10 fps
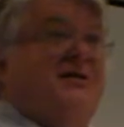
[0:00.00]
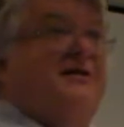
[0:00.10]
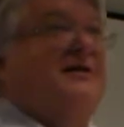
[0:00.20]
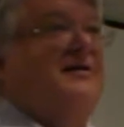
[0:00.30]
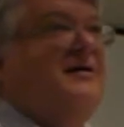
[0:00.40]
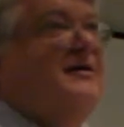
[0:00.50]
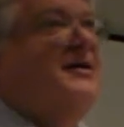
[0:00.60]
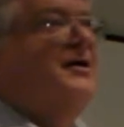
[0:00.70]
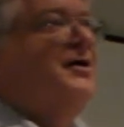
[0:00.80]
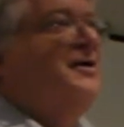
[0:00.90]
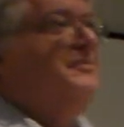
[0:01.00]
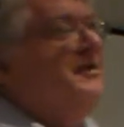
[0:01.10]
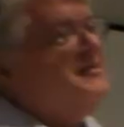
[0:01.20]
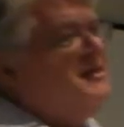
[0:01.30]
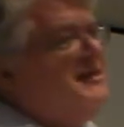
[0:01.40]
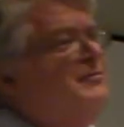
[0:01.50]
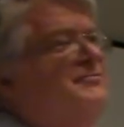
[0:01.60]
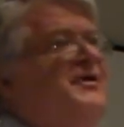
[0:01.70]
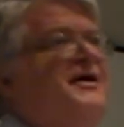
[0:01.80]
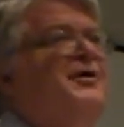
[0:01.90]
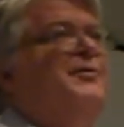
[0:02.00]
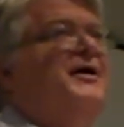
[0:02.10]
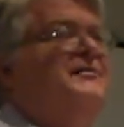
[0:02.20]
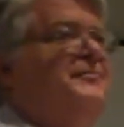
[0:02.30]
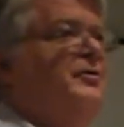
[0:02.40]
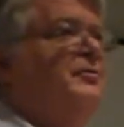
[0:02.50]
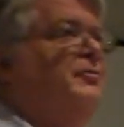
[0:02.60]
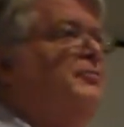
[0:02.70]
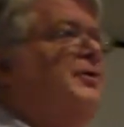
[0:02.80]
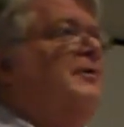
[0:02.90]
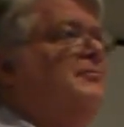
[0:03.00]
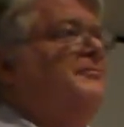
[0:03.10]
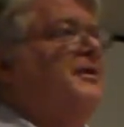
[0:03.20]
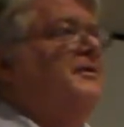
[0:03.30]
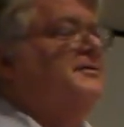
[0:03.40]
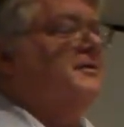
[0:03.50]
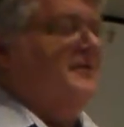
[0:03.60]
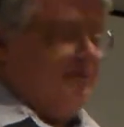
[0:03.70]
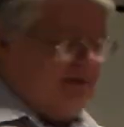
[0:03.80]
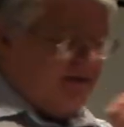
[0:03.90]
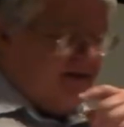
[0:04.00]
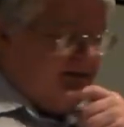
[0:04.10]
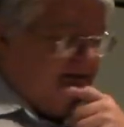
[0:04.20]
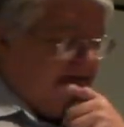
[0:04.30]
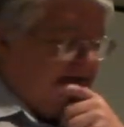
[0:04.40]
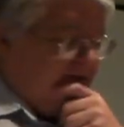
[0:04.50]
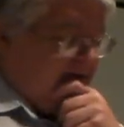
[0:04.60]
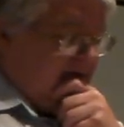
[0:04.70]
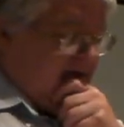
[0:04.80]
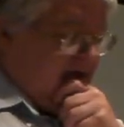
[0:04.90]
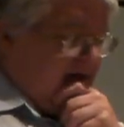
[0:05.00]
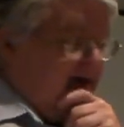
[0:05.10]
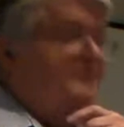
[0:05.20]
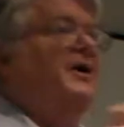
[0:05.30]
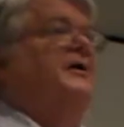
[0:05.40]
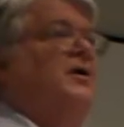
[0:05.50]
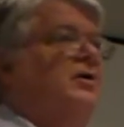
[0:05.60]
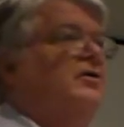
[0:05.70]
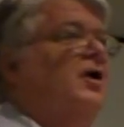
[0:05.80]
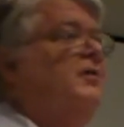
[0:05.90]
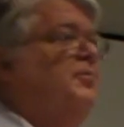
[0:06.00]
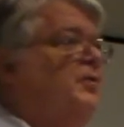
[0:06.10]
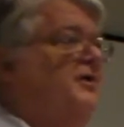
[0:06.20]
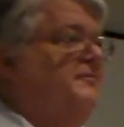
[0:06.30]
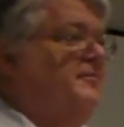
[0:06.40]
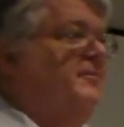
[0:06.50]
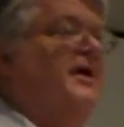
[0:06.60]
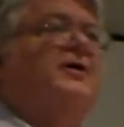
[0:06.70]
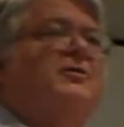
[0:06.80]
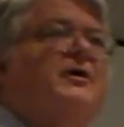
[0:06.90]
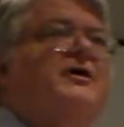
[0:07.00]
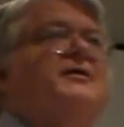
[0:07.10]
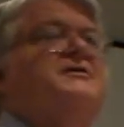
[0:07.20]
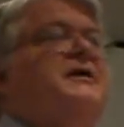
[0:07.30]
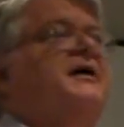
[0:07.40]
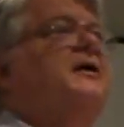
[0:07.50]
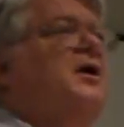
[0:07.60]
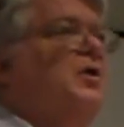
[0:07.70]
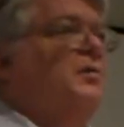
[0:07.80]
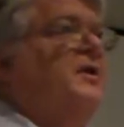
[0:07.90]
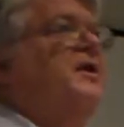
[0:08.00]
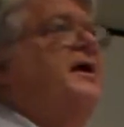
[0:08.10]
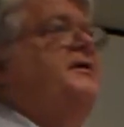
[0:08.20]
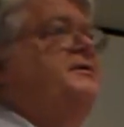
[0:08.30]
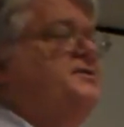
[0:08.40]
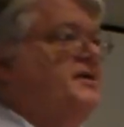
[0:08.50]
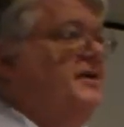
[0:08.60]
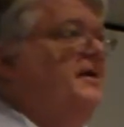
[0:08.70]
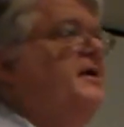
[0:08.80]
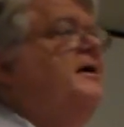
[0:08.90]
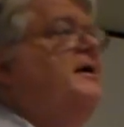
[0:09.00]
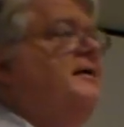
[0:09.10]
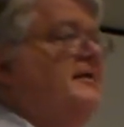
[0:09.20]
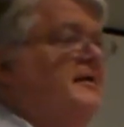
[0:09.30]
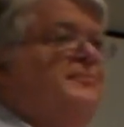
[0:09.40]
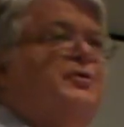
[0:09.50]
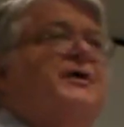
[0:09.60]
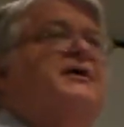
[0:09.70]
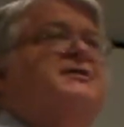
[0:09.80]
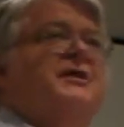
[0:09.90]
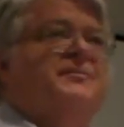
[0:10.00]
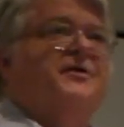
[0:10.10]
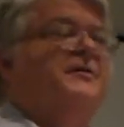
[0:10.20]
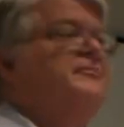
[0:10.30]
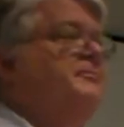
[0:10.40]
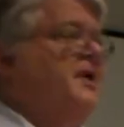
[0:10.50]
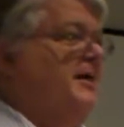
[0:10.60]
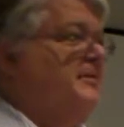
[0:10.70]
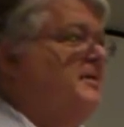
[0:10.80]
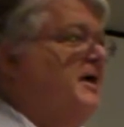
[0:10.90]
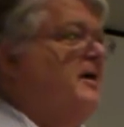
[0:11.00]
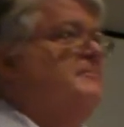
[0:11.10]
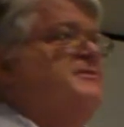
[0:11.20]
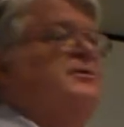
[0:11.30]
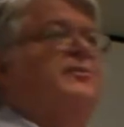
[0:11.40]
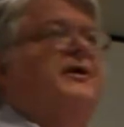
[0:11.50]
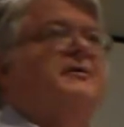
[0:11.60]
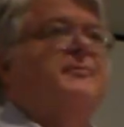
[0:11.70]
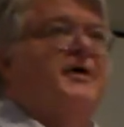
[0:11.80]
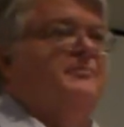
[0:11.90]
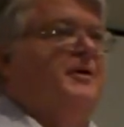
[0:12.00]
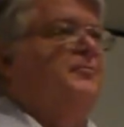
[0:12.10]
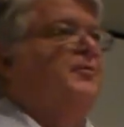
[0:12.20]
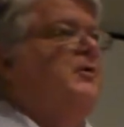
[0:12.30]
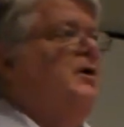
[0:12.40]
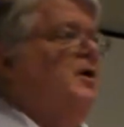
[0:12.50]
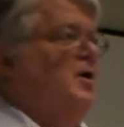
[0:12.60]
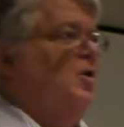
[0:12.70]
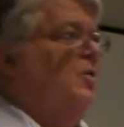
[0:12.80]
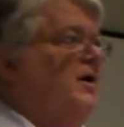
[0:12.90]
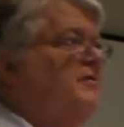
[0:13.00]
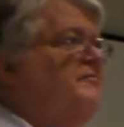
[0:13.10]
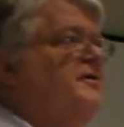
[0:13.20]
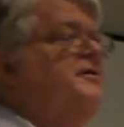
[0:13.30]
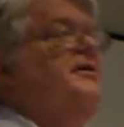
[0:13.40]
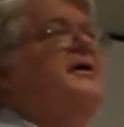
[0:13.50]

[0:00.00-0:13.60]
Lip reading: he did. The FCC will find a way if you're a real problem that they need to deal with. But our point from ARRL is that we like to see them doing something from time to time so we can make people aware of it,